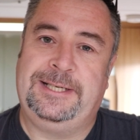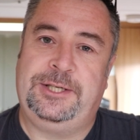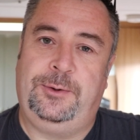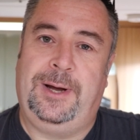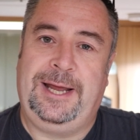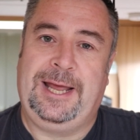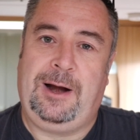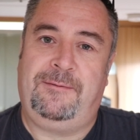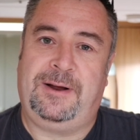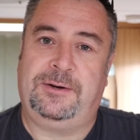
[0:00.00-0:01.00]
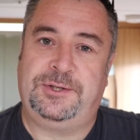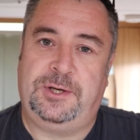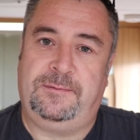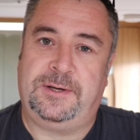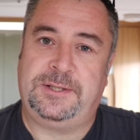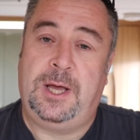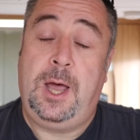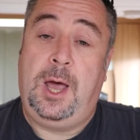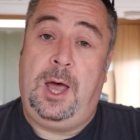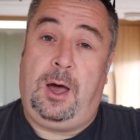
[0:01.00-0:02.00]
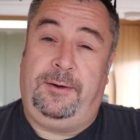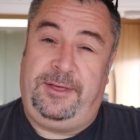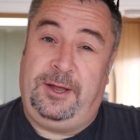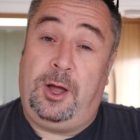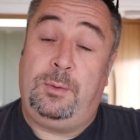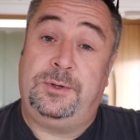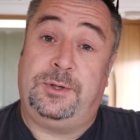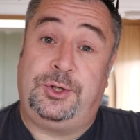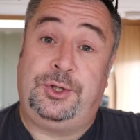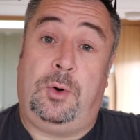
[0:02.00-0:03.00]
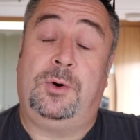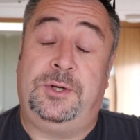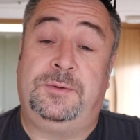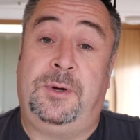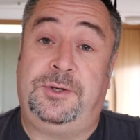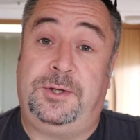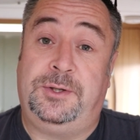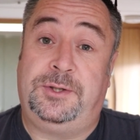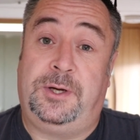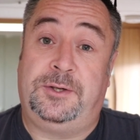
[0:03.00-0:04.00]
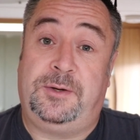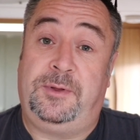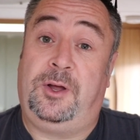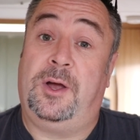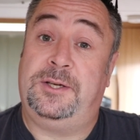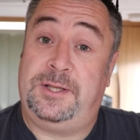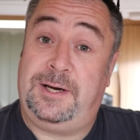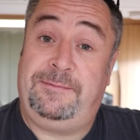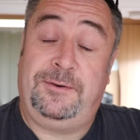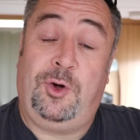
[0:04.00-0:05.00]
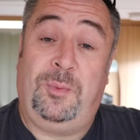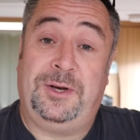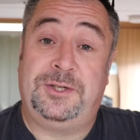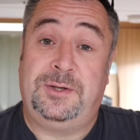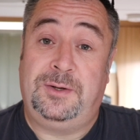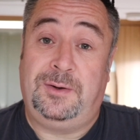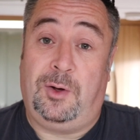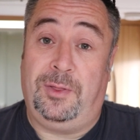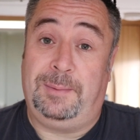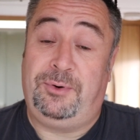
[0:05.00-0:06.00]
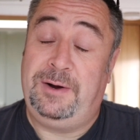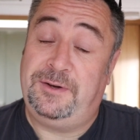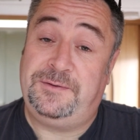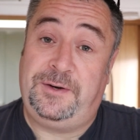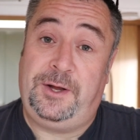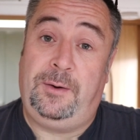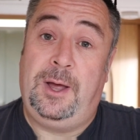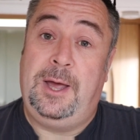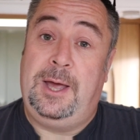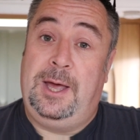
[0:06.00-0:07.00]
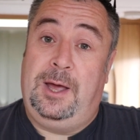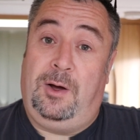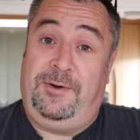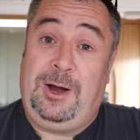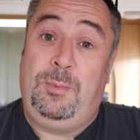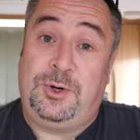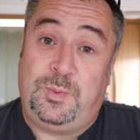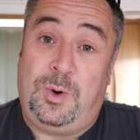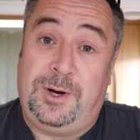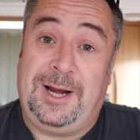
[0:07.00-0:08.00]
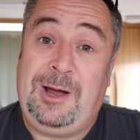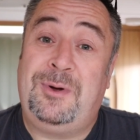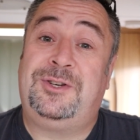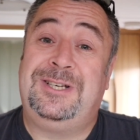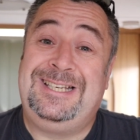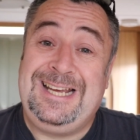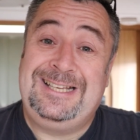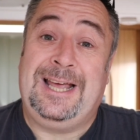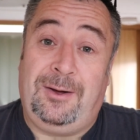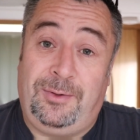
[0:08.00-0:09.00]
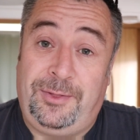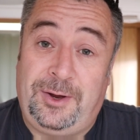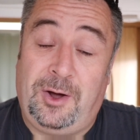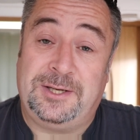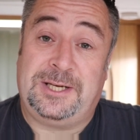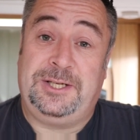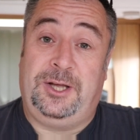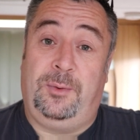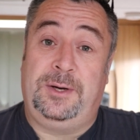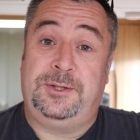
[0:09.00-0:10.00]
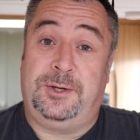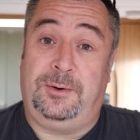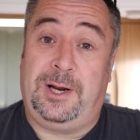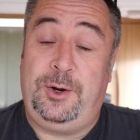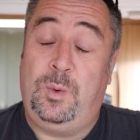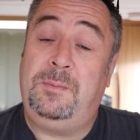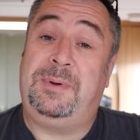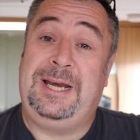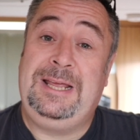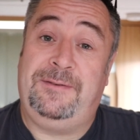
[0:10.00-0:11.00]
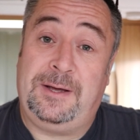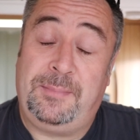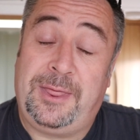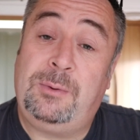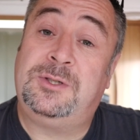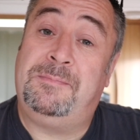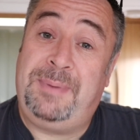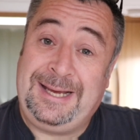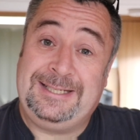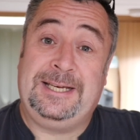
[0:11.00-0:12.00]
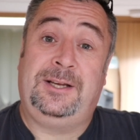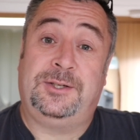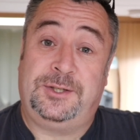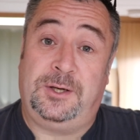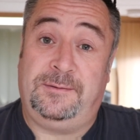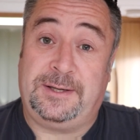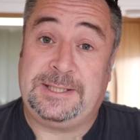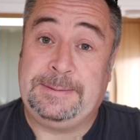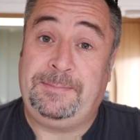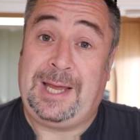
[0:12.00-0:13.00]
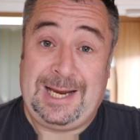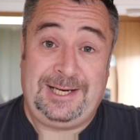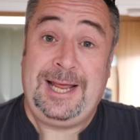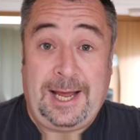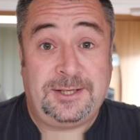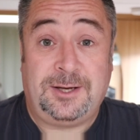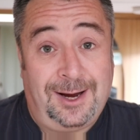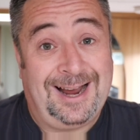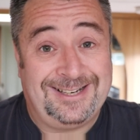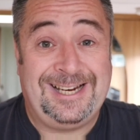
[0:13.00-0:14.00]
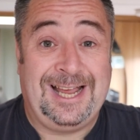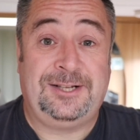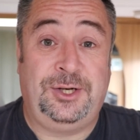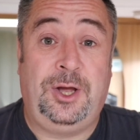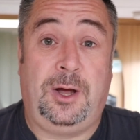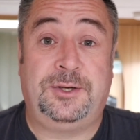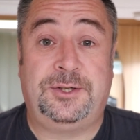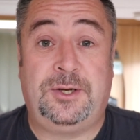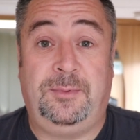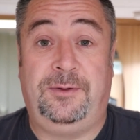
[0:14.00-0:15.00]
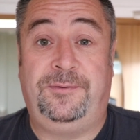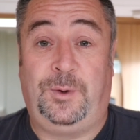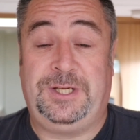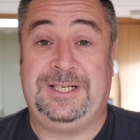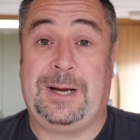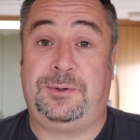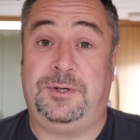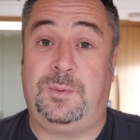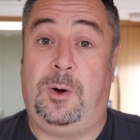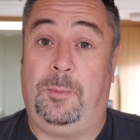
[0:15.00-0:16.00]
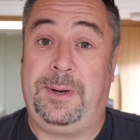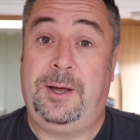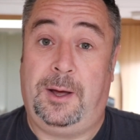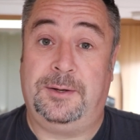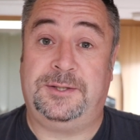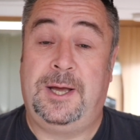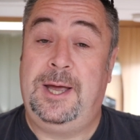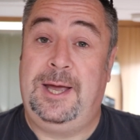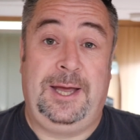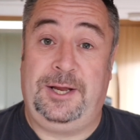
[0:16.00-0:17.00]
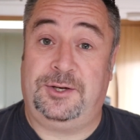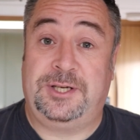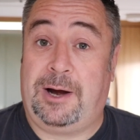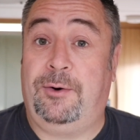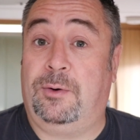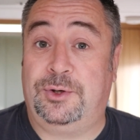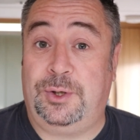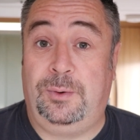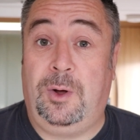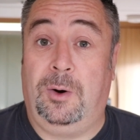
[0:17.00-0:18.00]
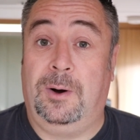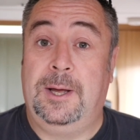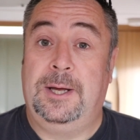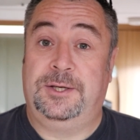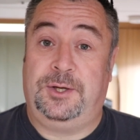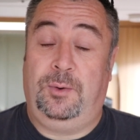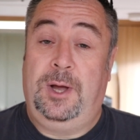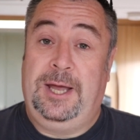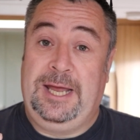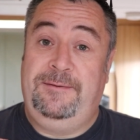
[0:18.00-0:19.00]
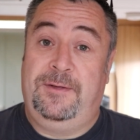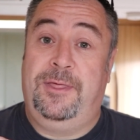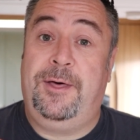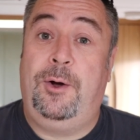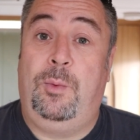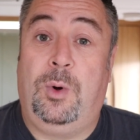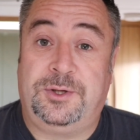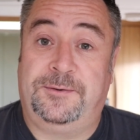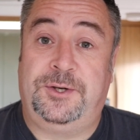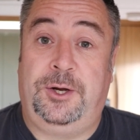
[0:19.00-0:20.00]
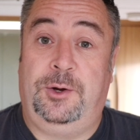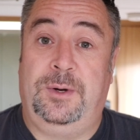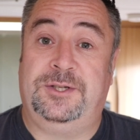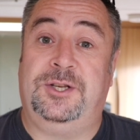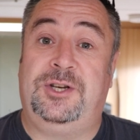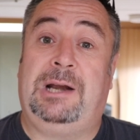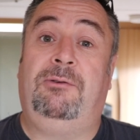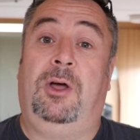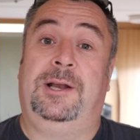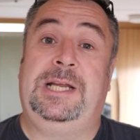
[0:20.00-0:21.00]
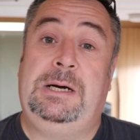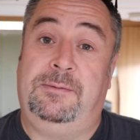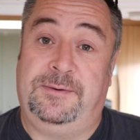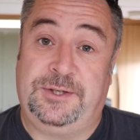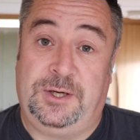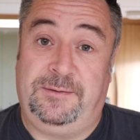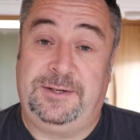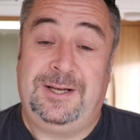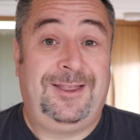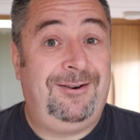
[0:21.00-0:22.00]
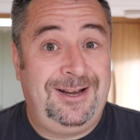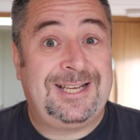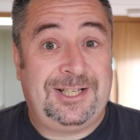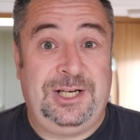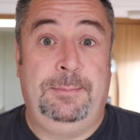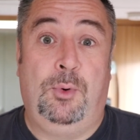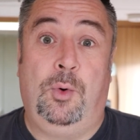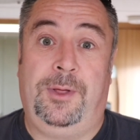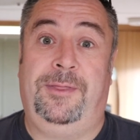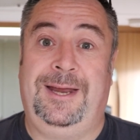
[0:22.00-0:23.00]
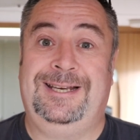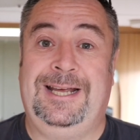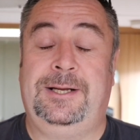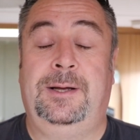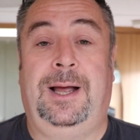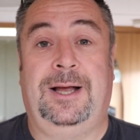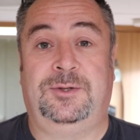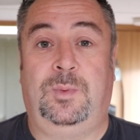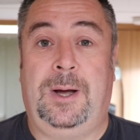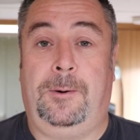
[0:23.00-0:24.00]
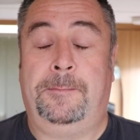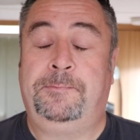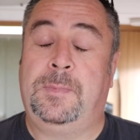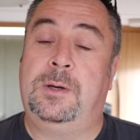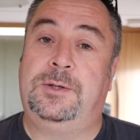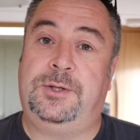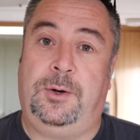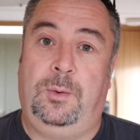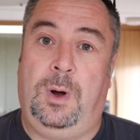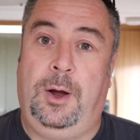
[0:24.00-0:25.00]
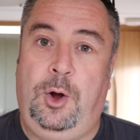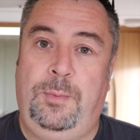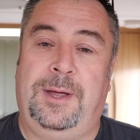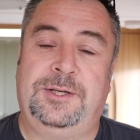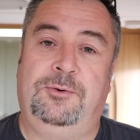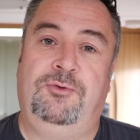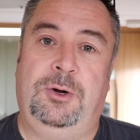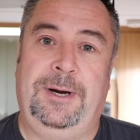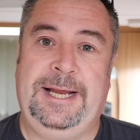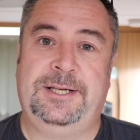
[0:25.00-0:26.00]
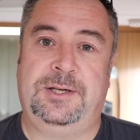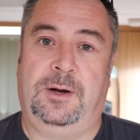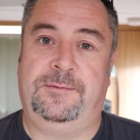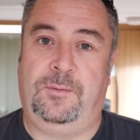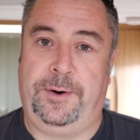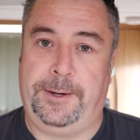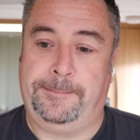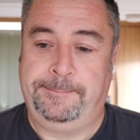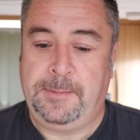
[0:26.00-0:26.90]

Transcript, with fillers: into a caravan service. I think I was shocked as much as uh, some of the guys that left the comments on the previous video of how much work and how much detail the guys actually go into. Now, you wouldn't believe it, but that was a basic service. And yes, I actually had to cut some of the footage out as well because it just carried on too long. So even though what I've shown you is a general idea of a service, there is actually more that they did as well. So I hope that's a real insight for you.